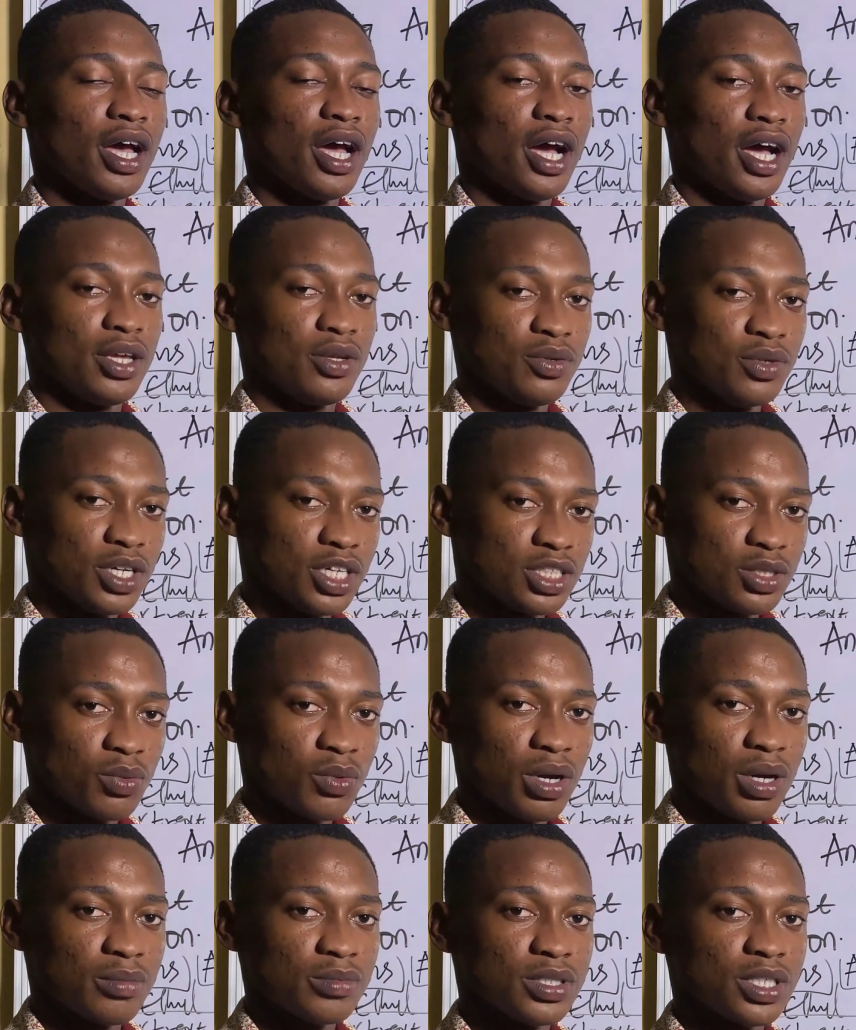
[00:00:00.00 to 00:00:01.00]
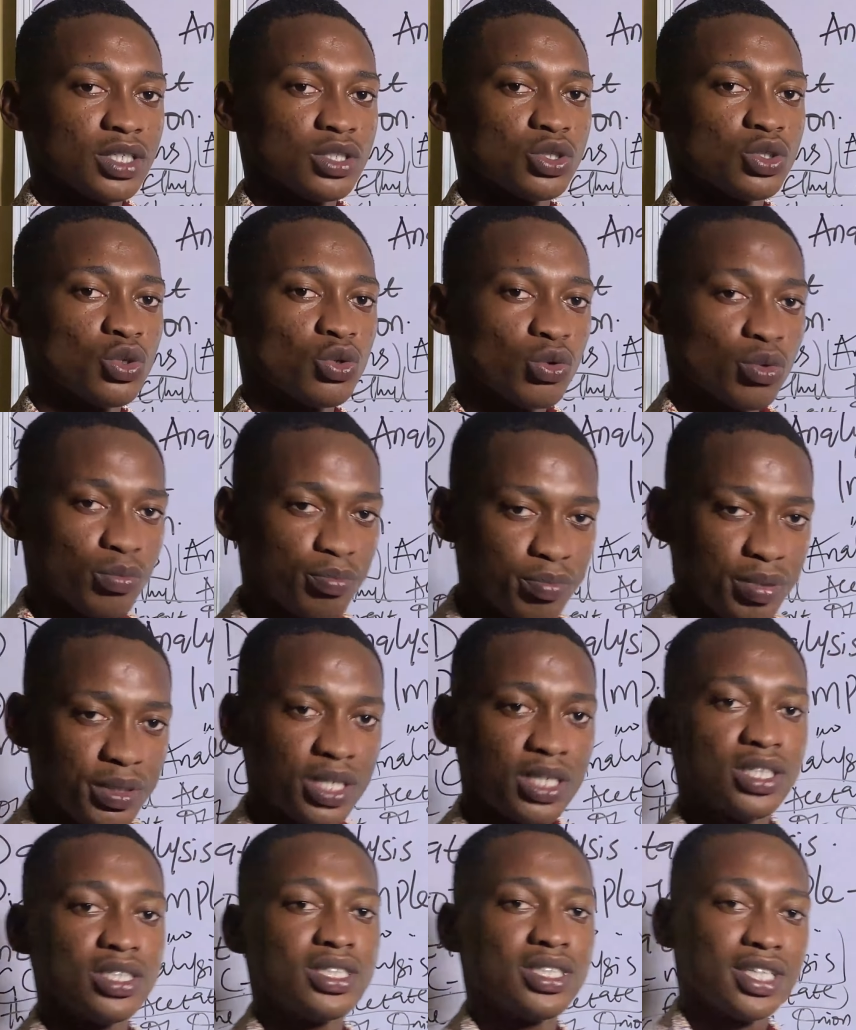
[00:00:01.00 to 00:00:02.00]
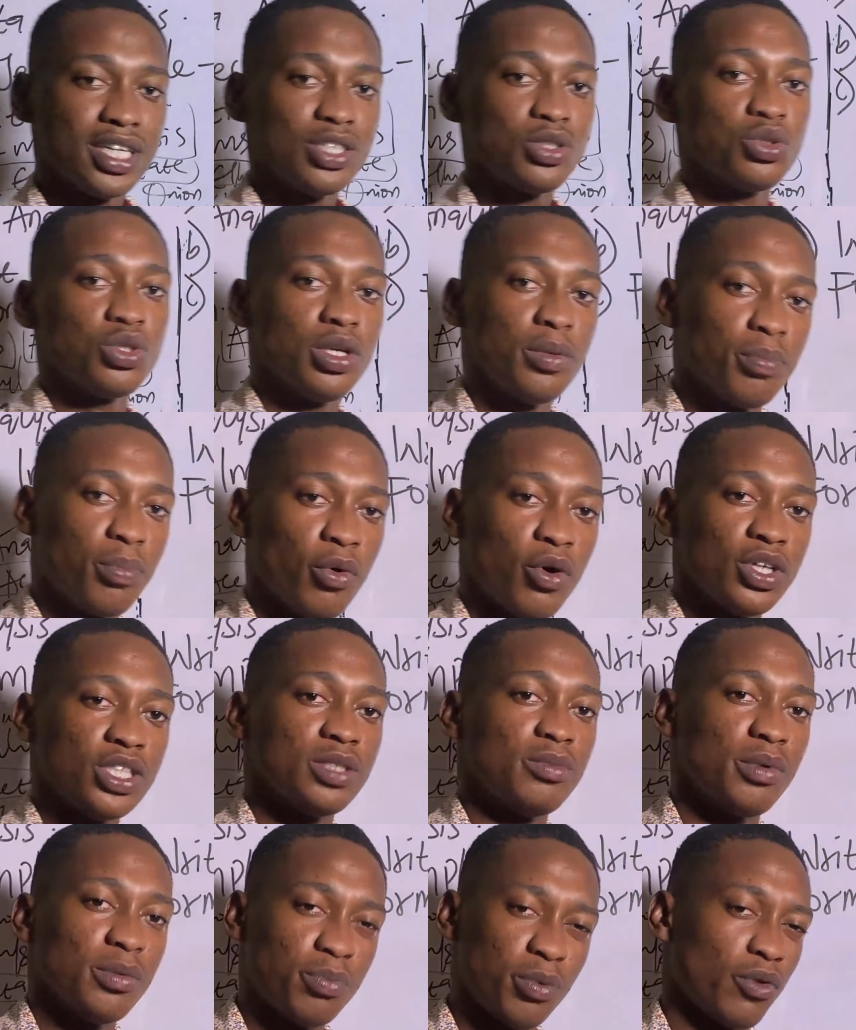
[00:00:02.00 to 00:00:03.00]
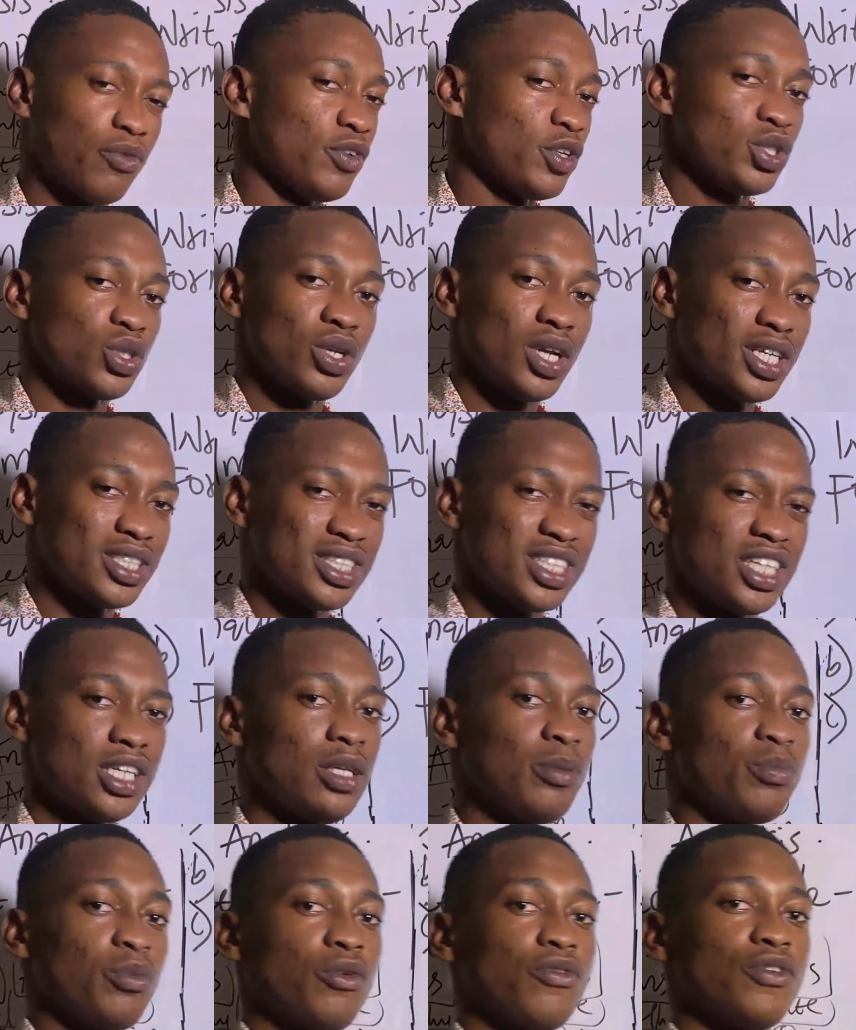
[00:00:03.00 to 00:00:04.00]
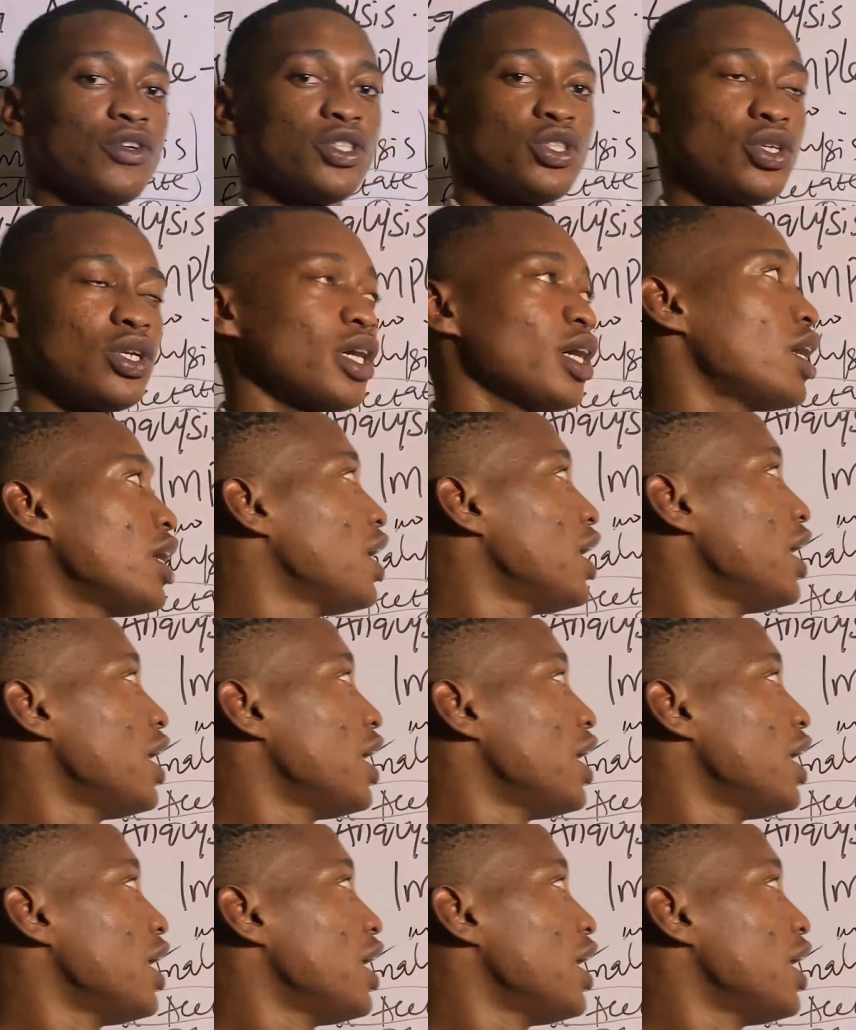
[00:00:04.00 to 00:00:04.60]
Are you getting what I'm saying? So be straight to the point, be professional, strictly professional.